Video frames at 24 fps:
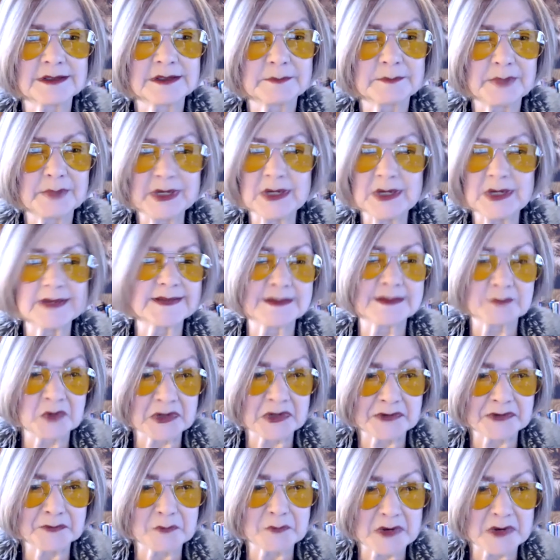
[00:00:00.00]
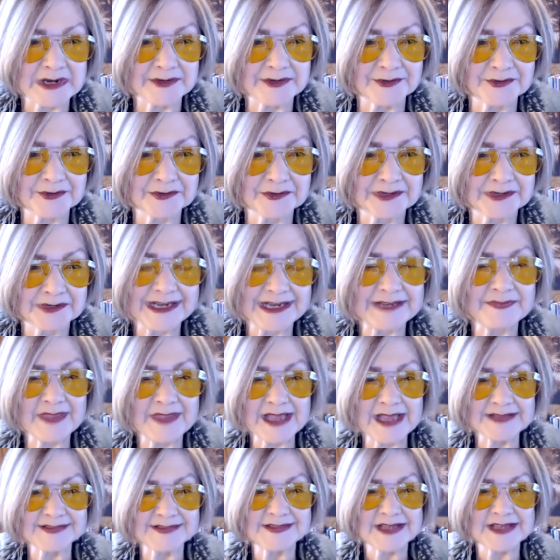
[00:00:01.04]
because I'm not a writer. And mm-hmm.
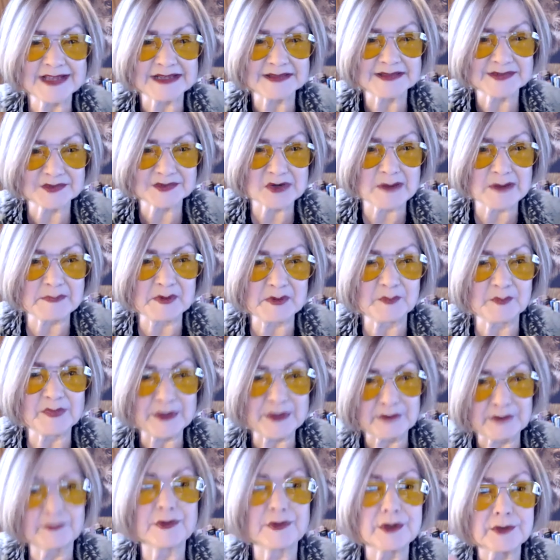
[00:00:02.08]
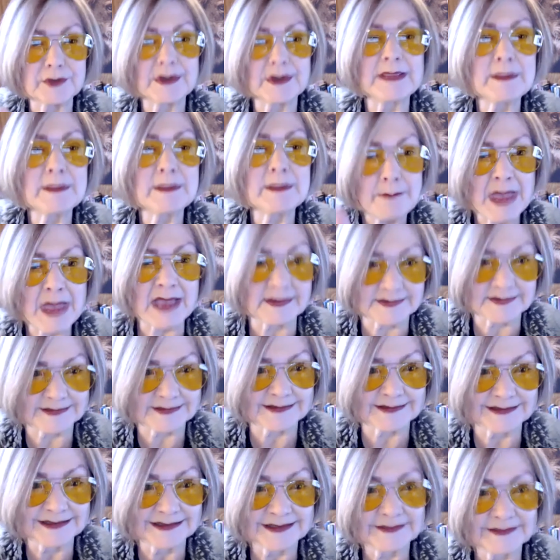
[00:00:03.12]
that's mm-hmm. that stopping. They're, they're in the
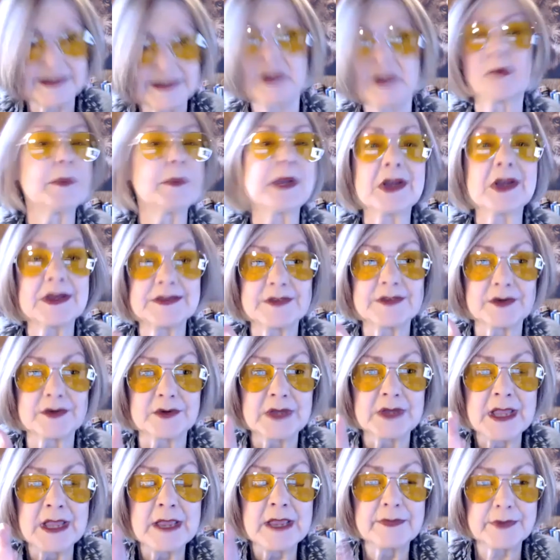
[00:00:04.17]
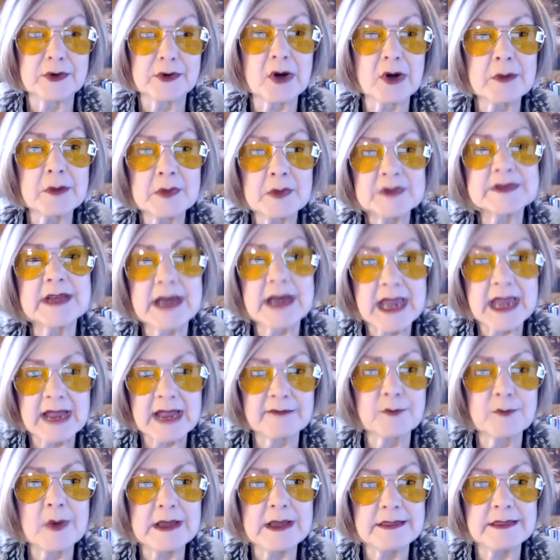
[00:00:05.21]
mess there because yeah. they're they're almost like
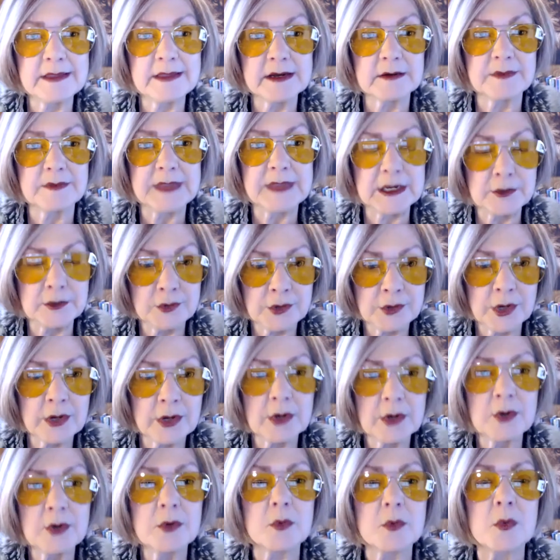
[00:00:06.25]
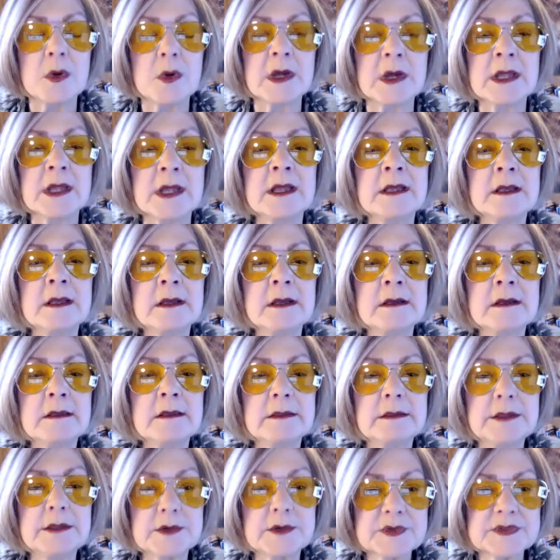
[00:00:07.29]
halfway there. They know
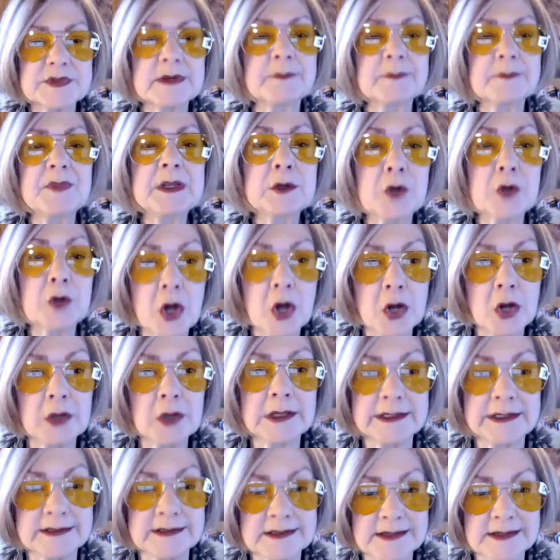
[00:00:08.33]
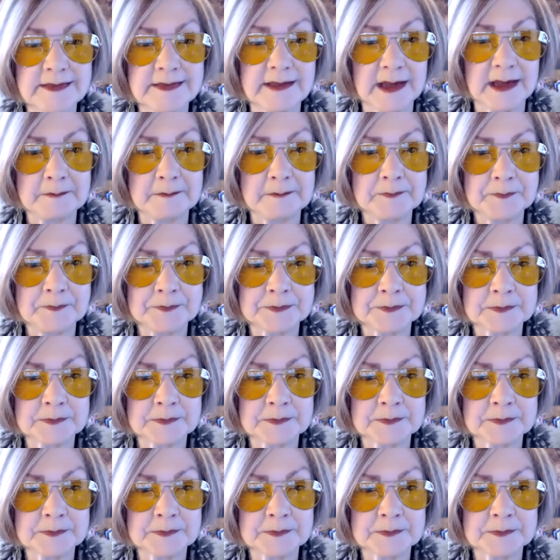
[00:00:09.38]
there's something calling to them.